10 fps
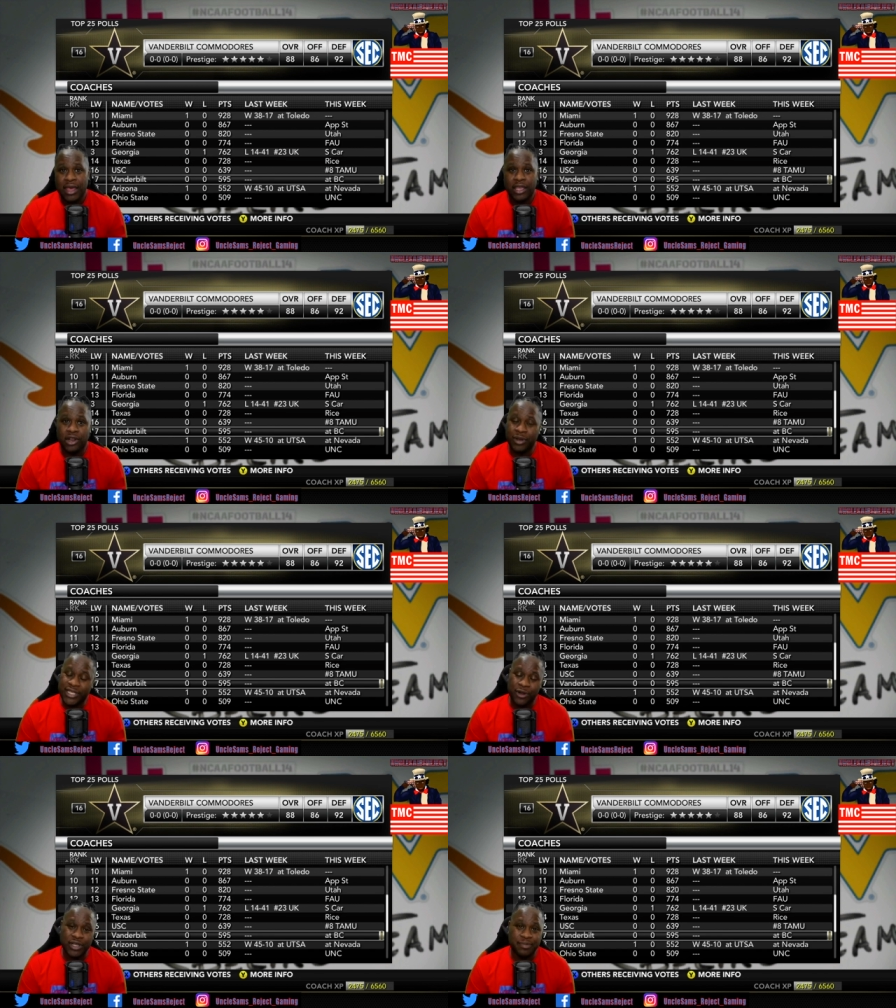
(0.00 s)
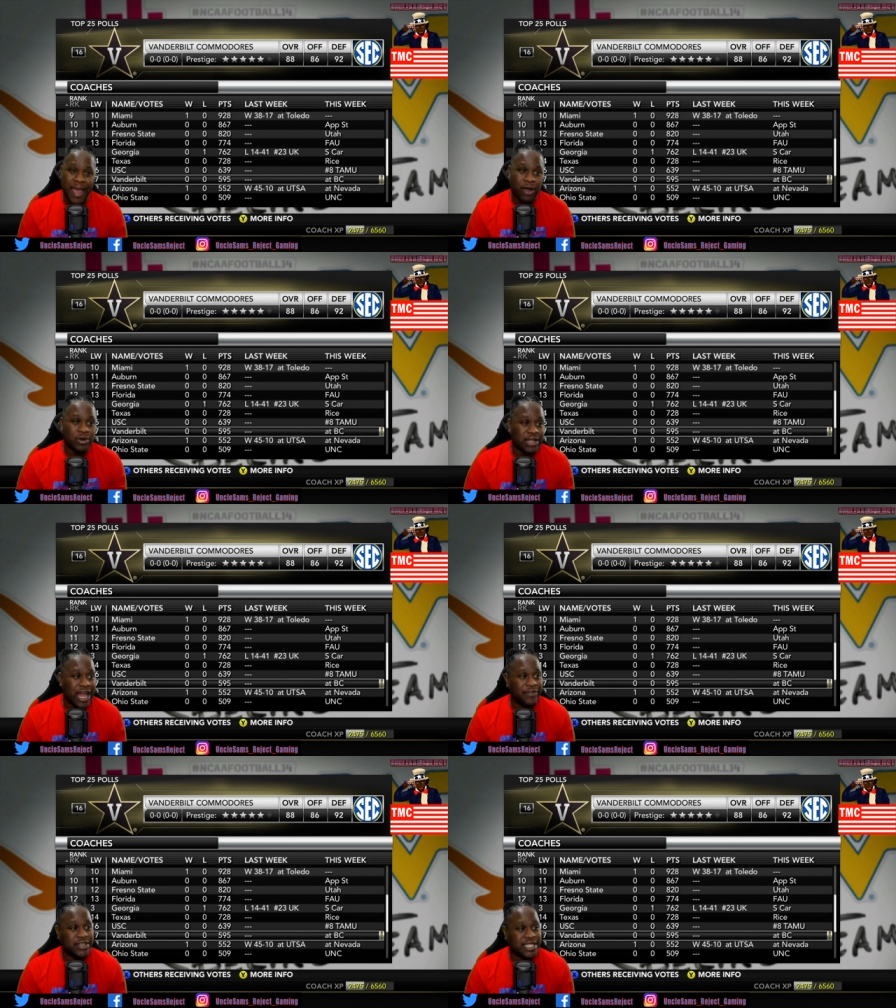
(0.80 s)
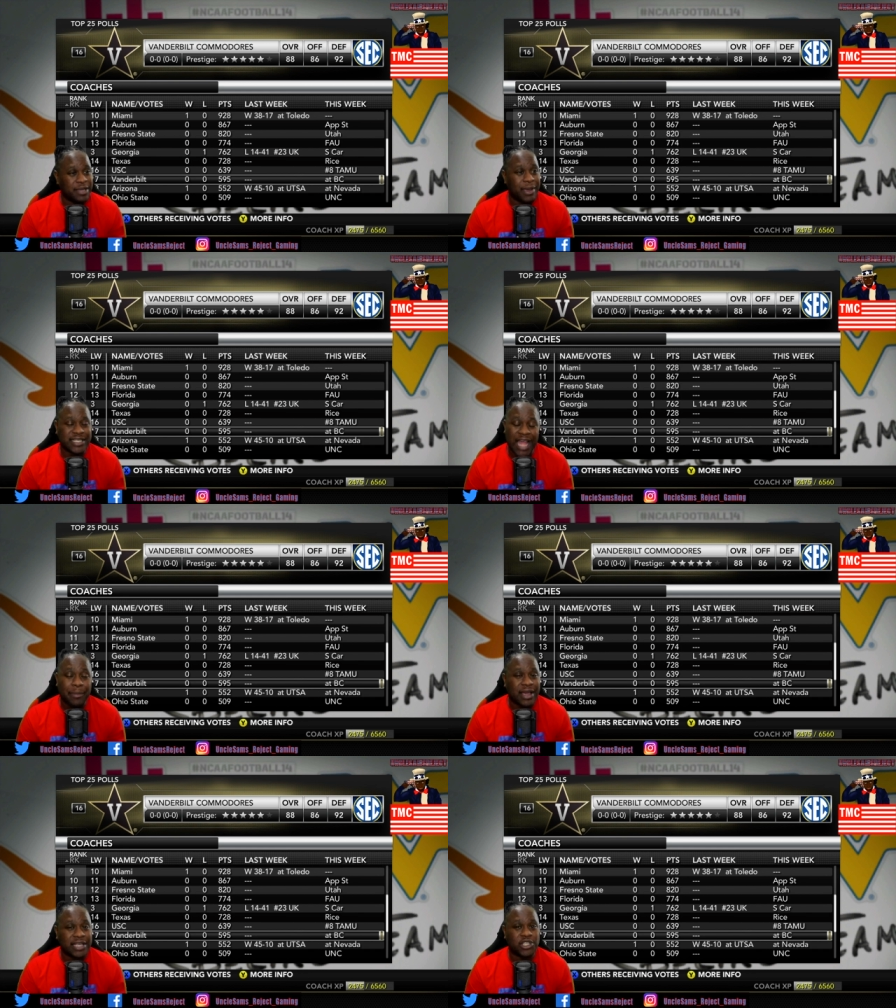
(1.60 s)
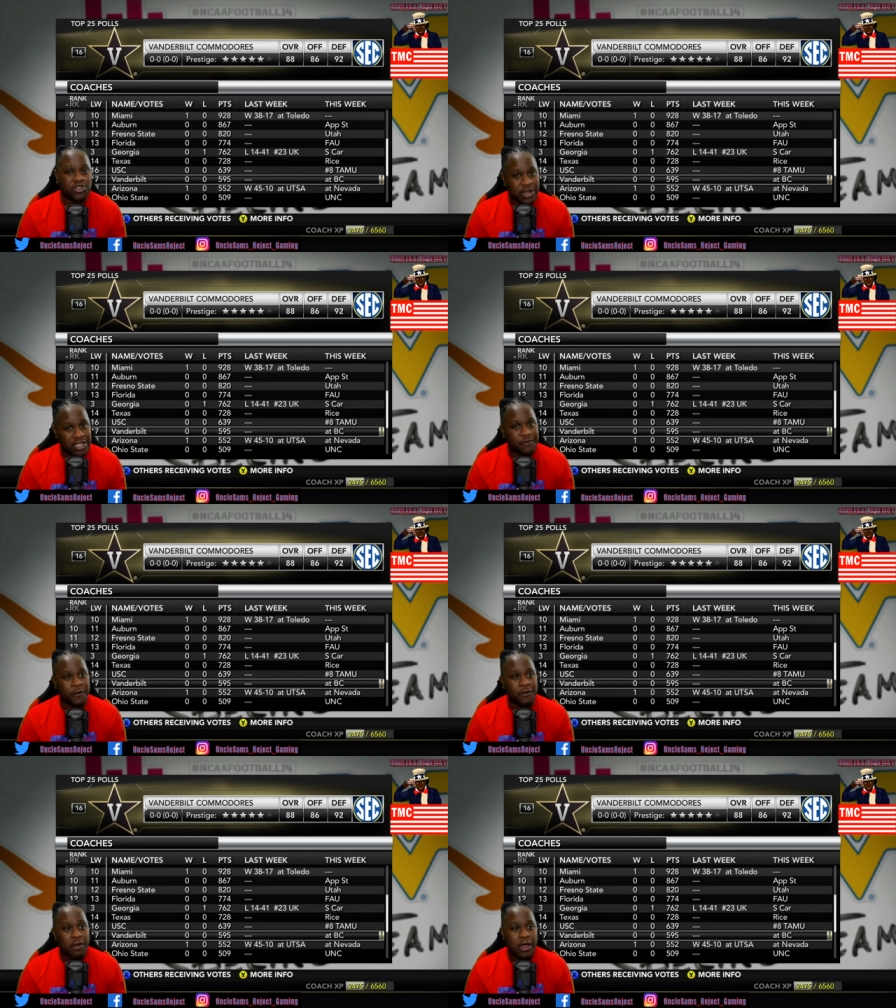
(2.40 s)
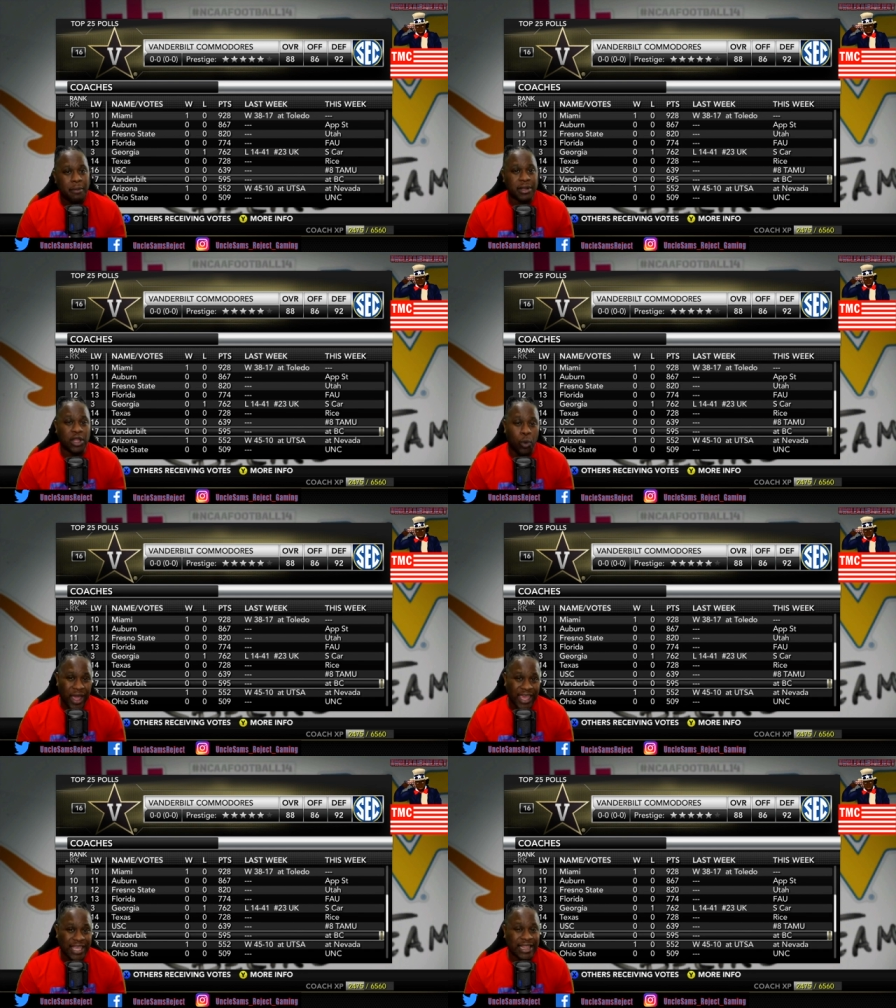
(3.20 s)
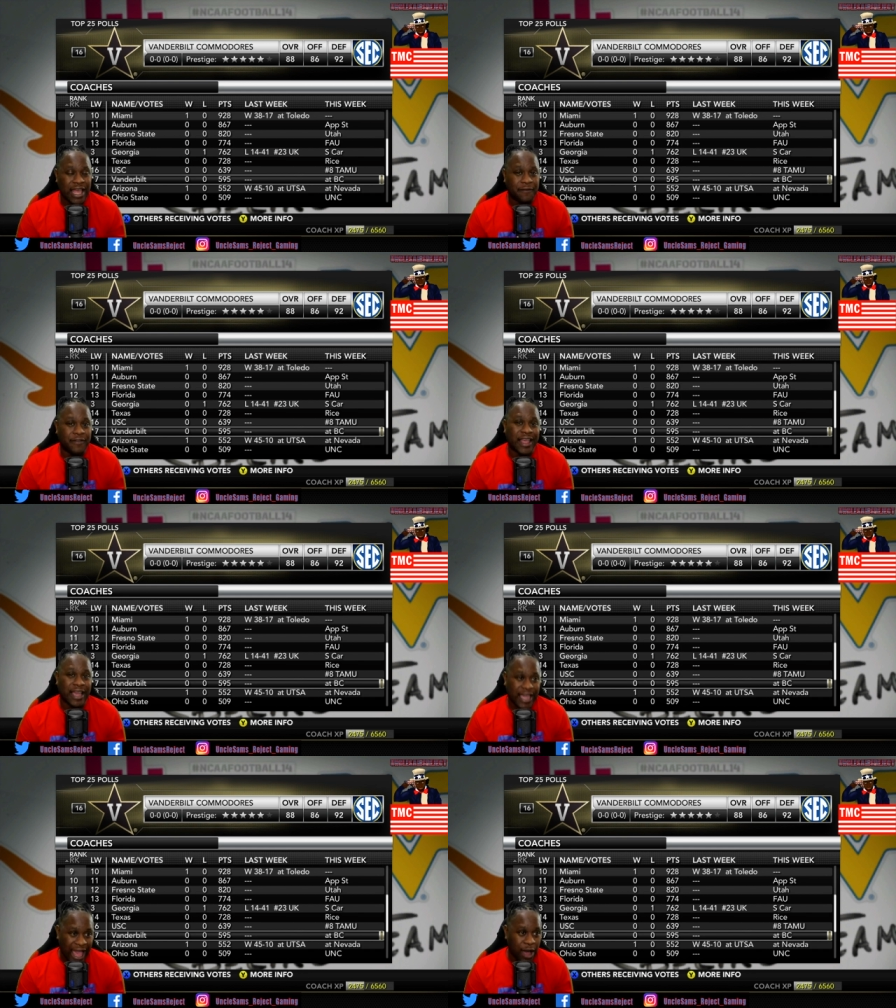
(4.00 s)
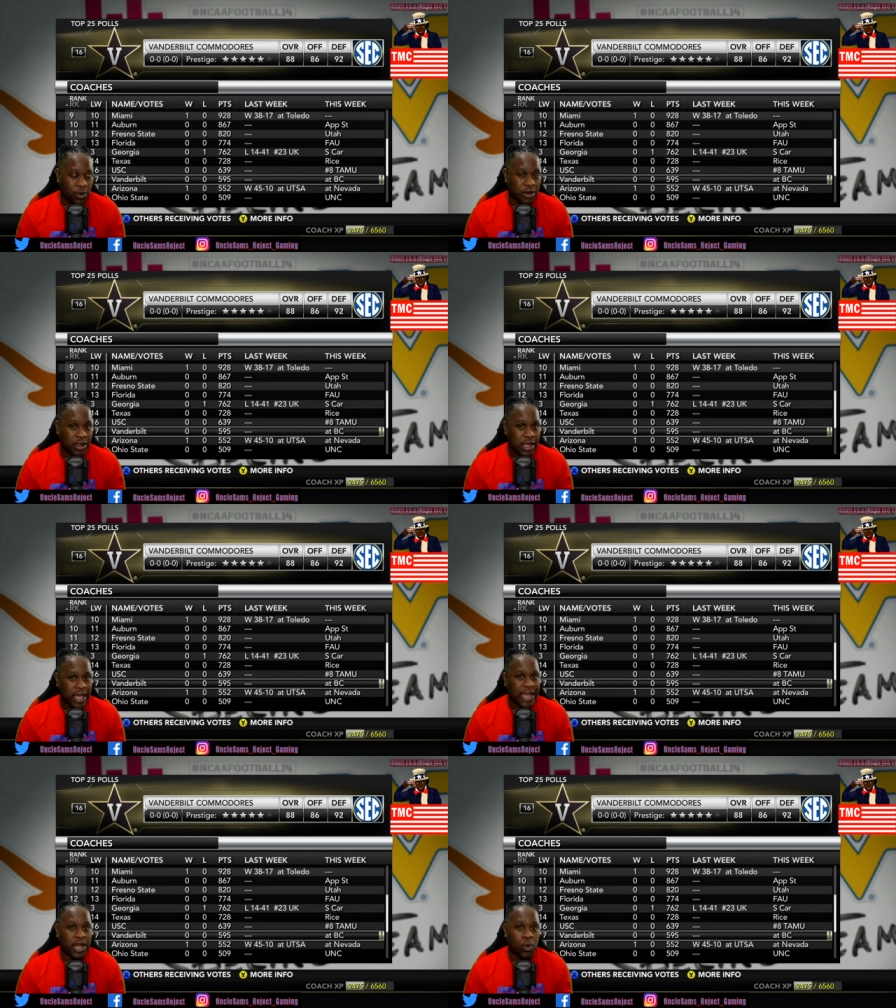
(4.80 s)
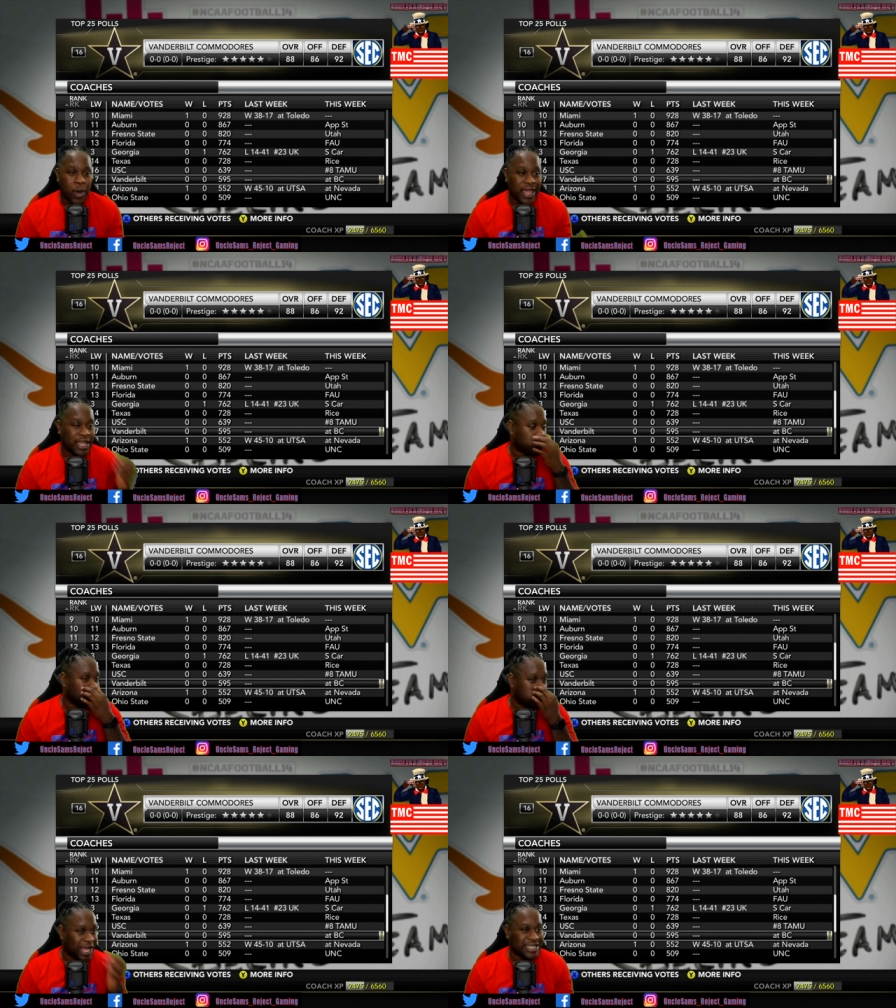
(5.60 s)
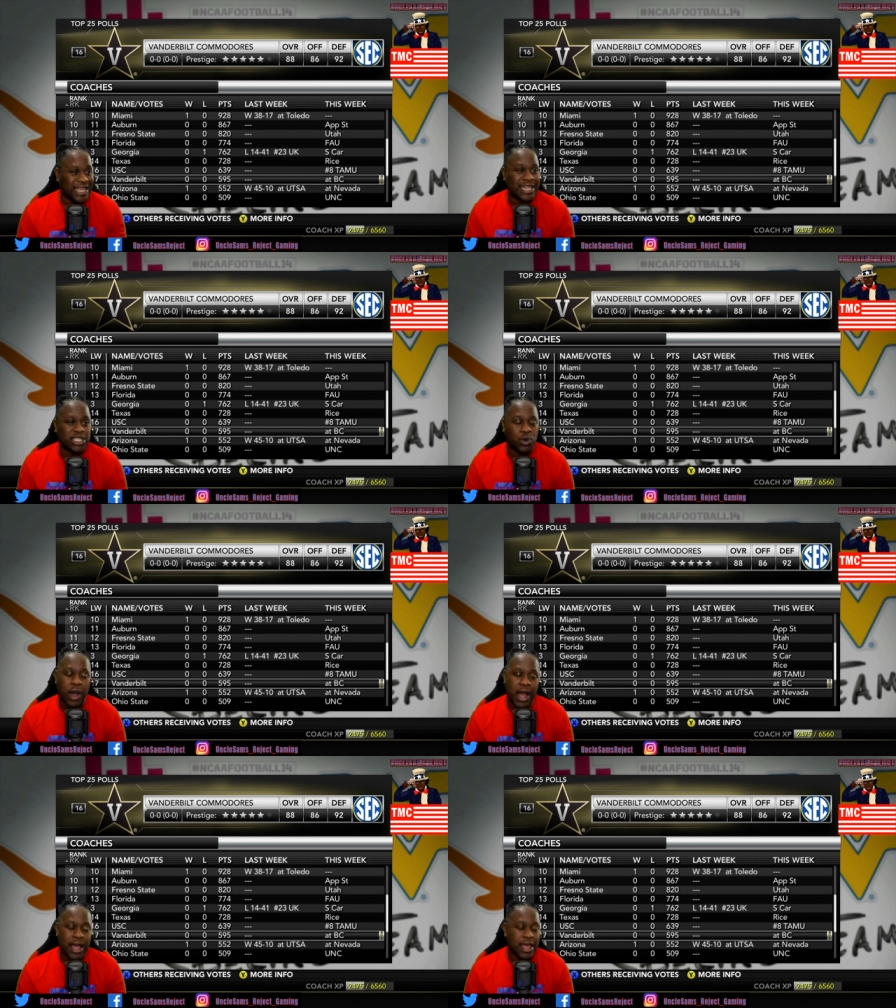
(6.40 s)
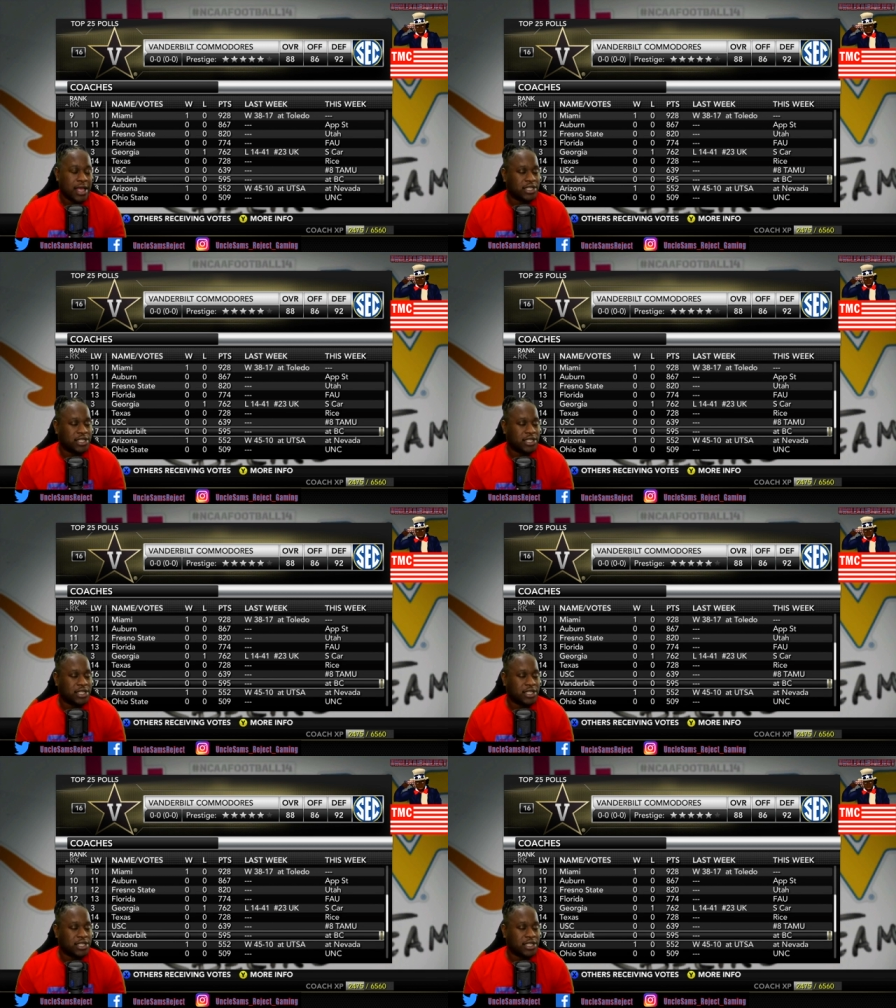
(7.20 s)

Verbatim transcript: You know he turned his back on a lot of his teammates not because he transferred, but the way he left like a coward and the way he threw shots at his squad.